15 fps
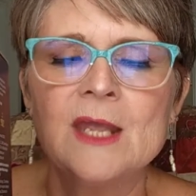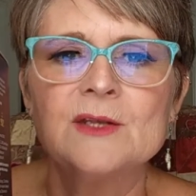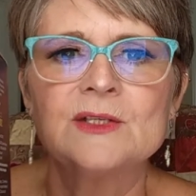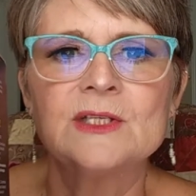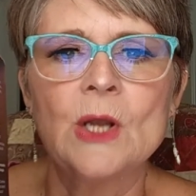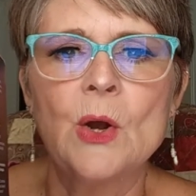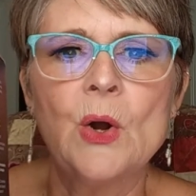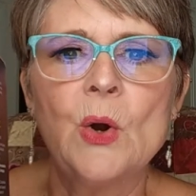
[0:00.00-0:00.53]

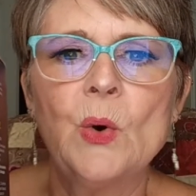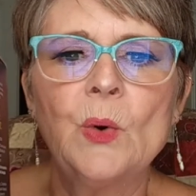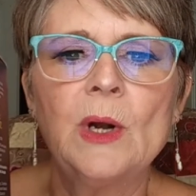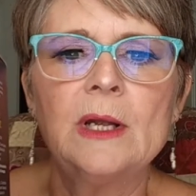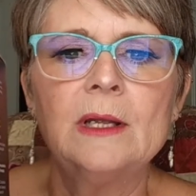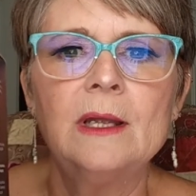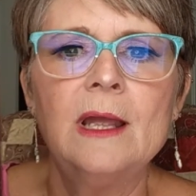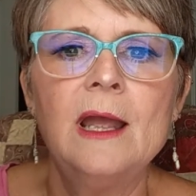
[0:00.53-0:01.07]
So
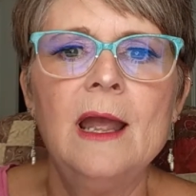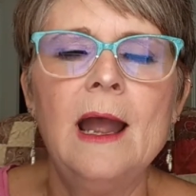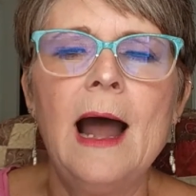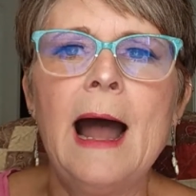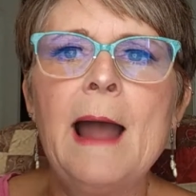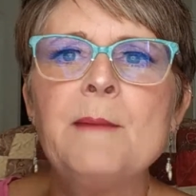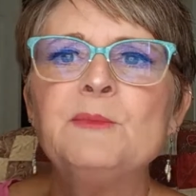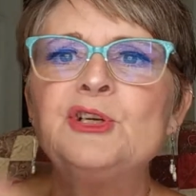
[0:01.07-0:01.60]

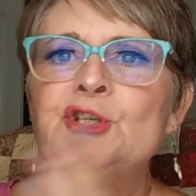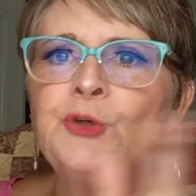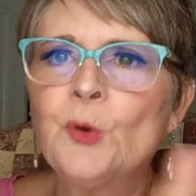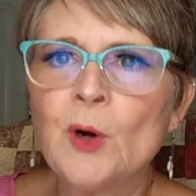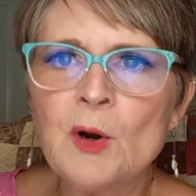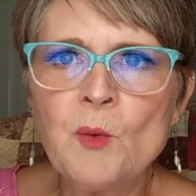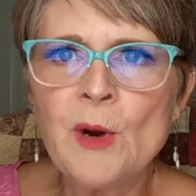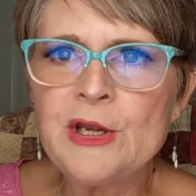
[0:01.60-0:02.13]
I'm
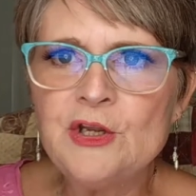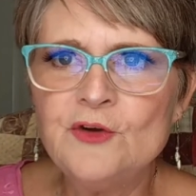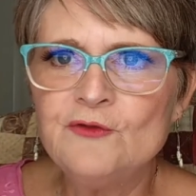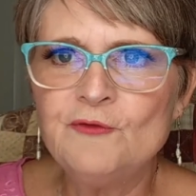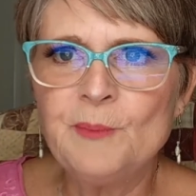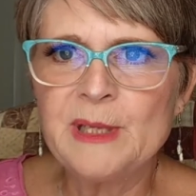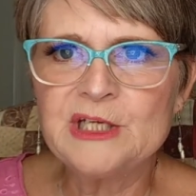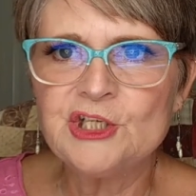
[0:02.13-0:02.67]
sure when
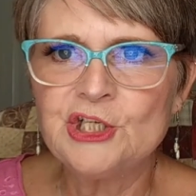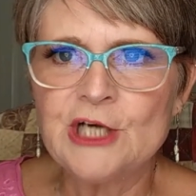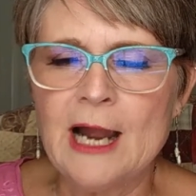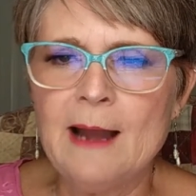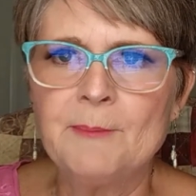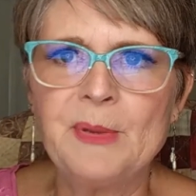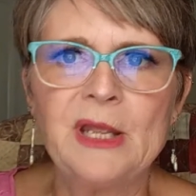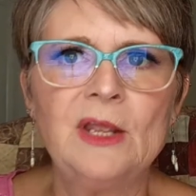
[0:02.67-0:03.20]
you've been
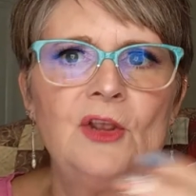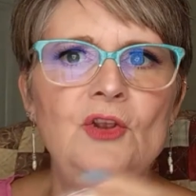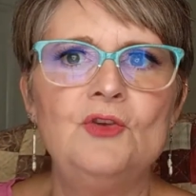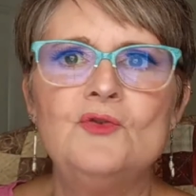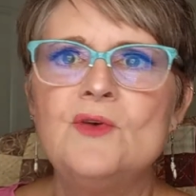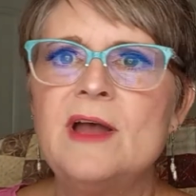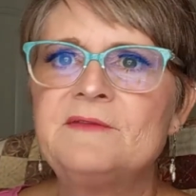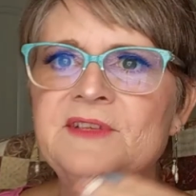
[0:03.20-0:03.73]
shopping,
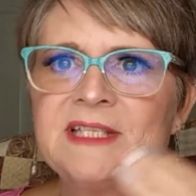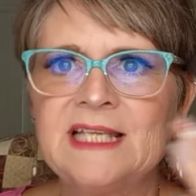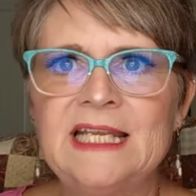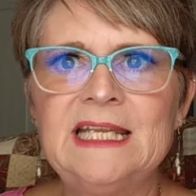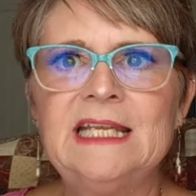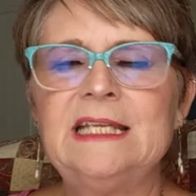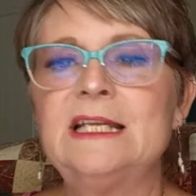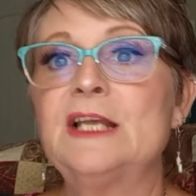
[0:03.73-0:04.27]
you have
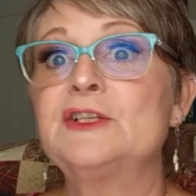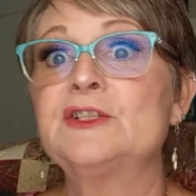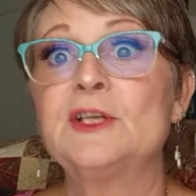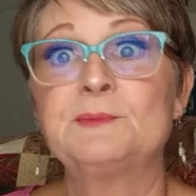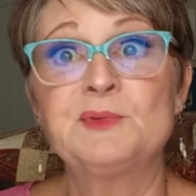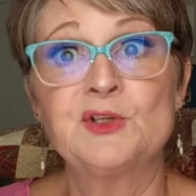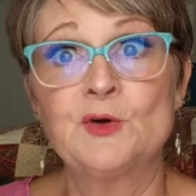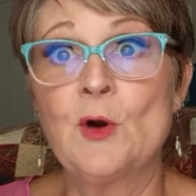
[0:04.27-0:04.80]
seen
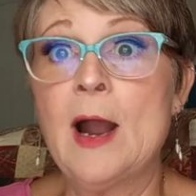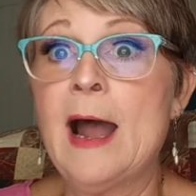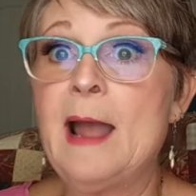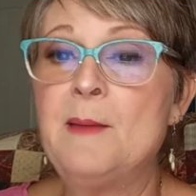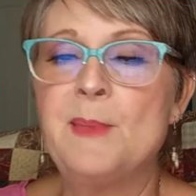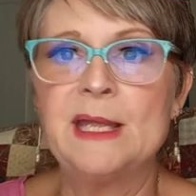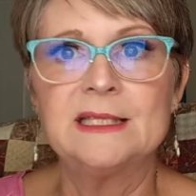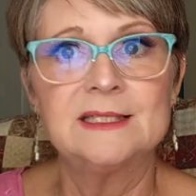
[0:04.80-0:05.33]

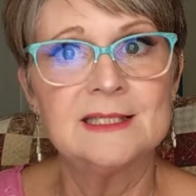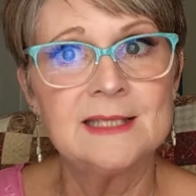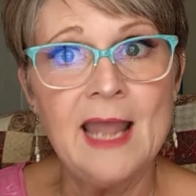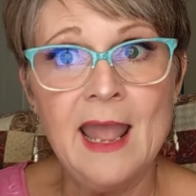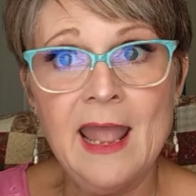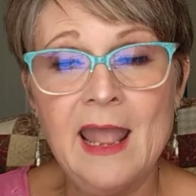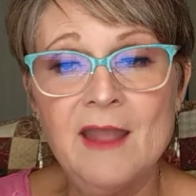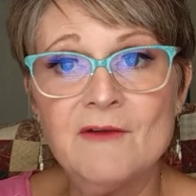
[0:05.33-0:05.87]
Subscribe and
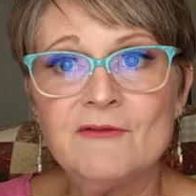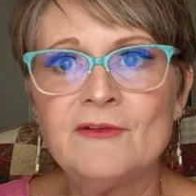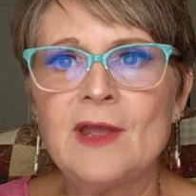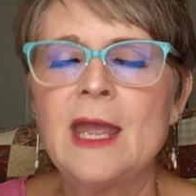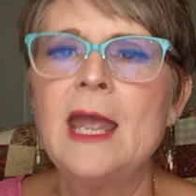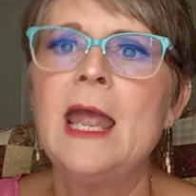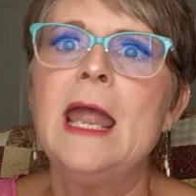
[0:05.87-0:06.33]
Save.